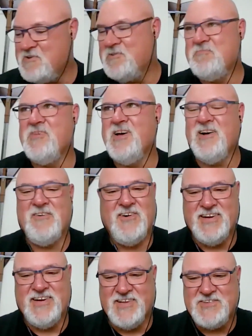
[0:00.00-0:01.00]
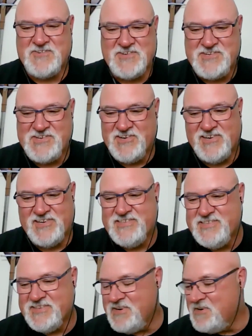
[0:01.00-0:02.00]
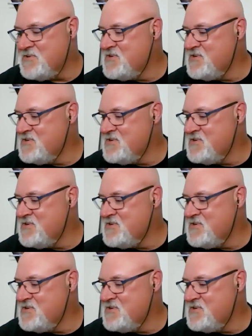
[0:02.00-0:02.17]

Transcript: them that way. That's for sure. So,